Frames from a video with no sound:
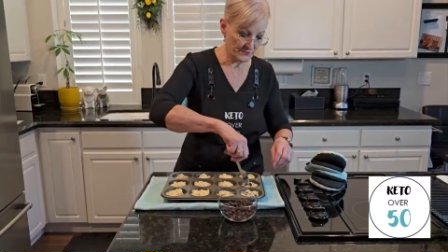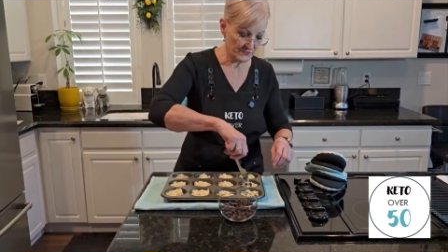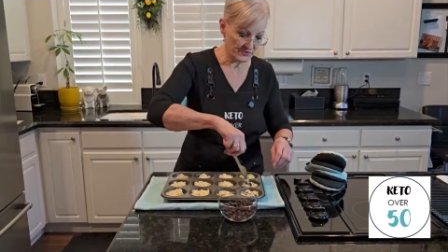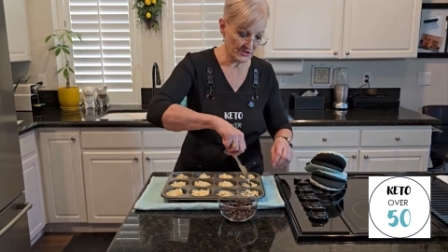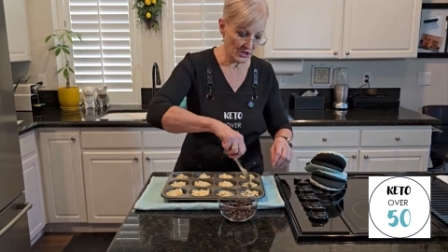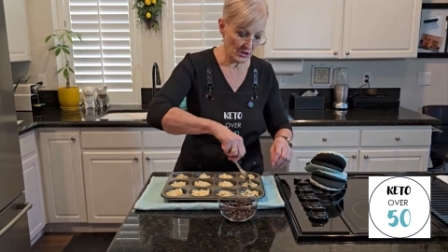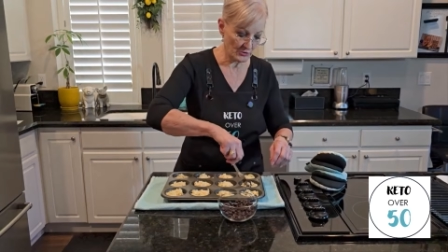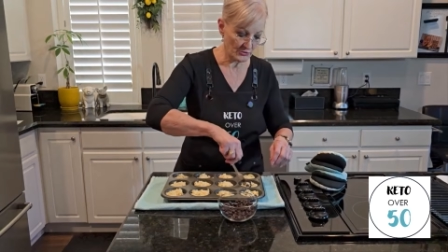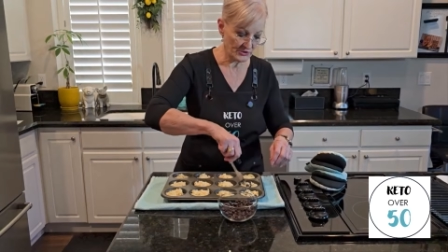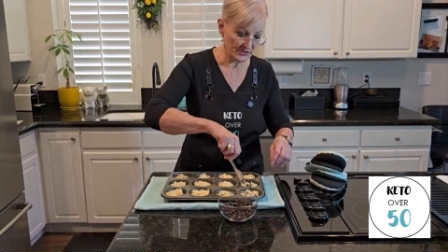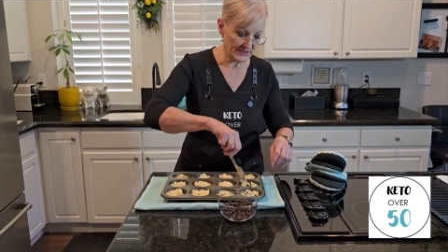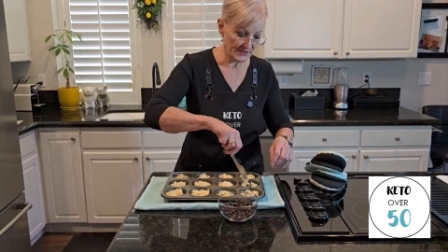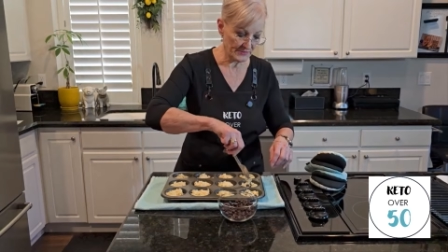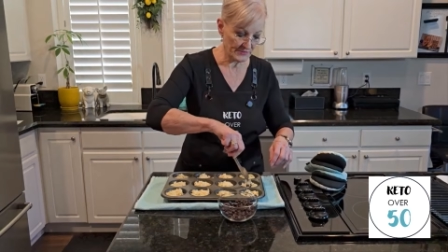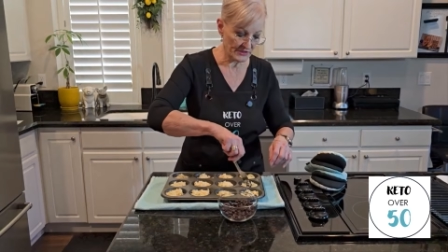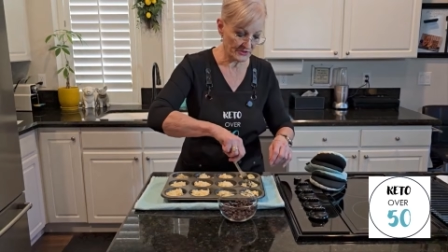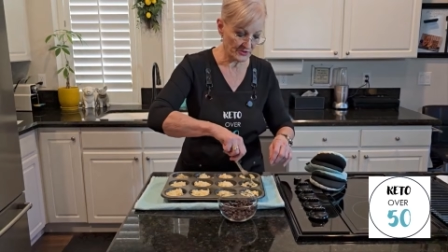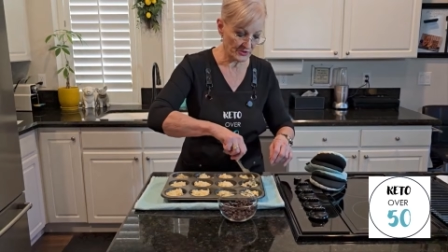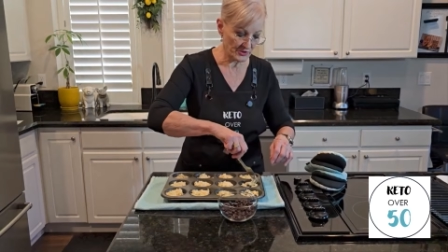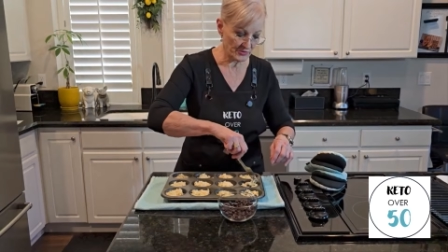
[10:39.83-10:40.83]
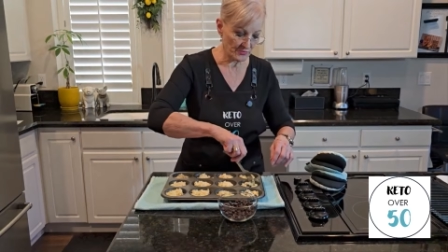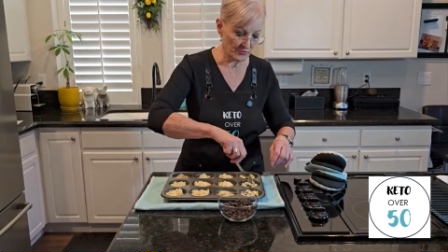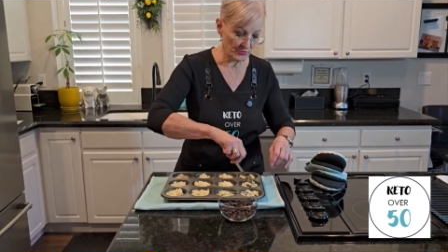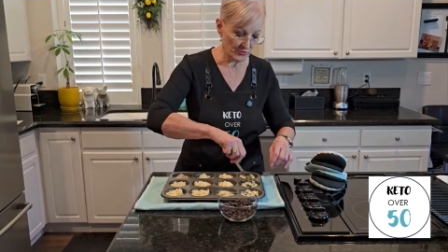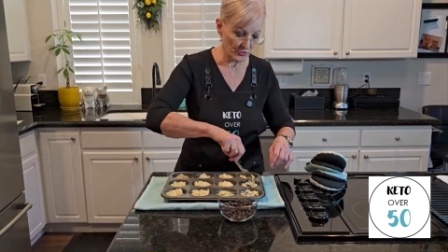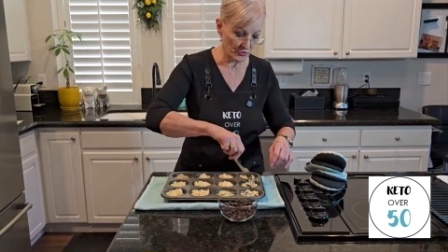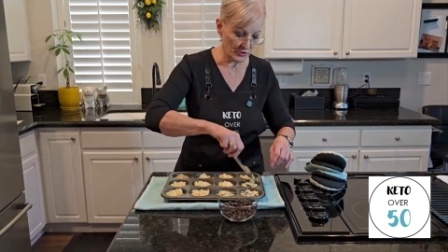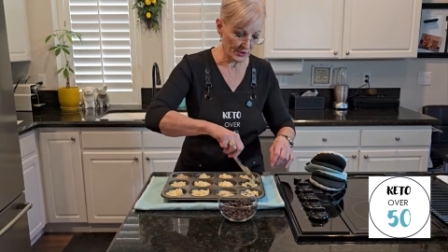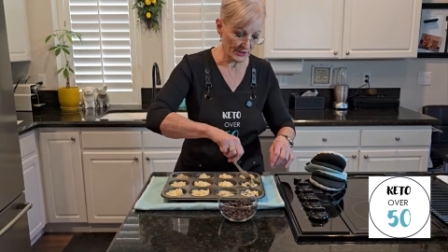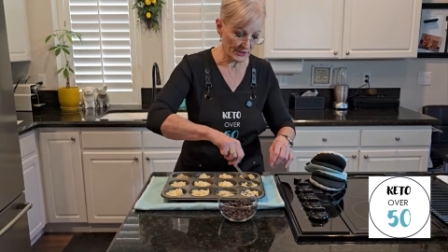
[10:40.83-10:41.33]
toast them under the
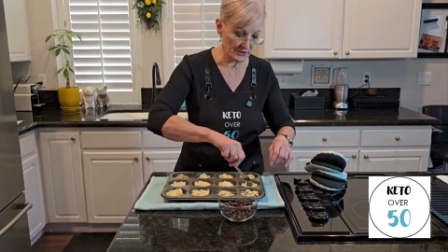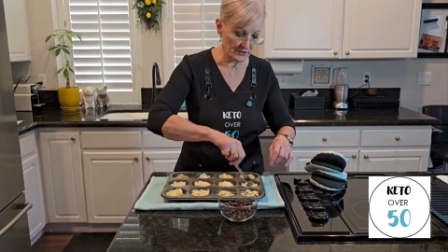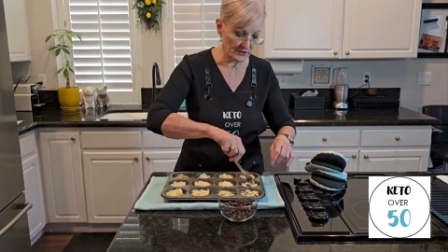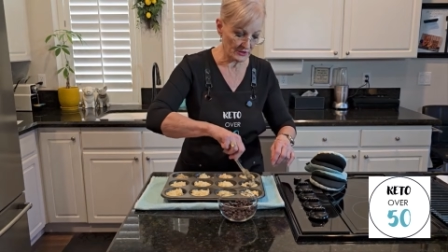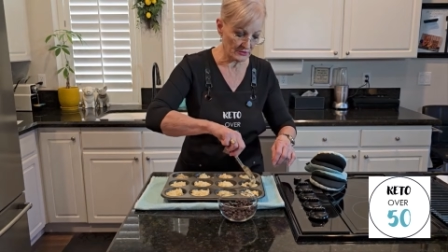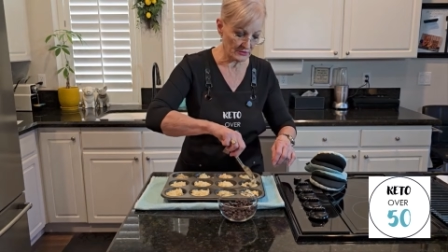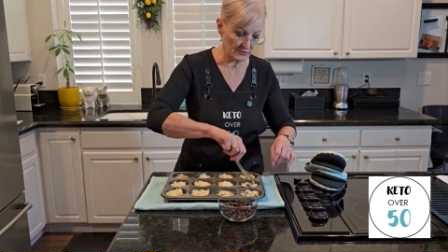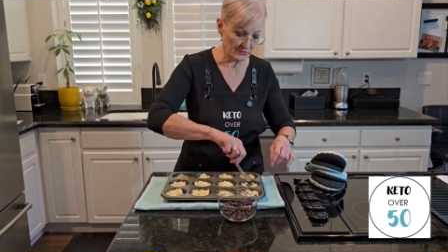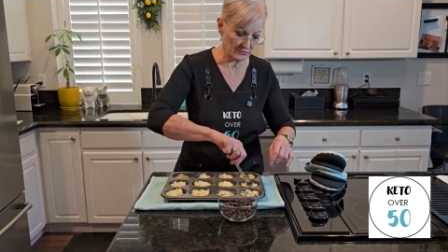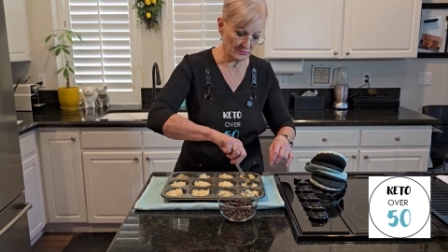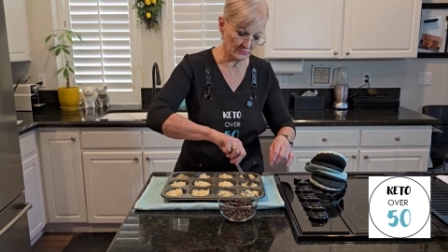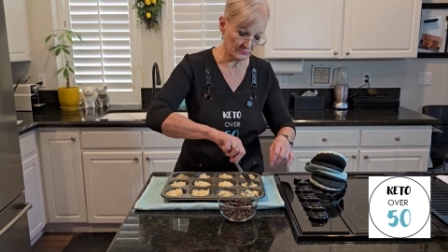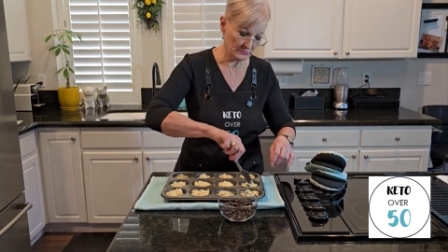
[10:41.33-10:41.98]
broiler.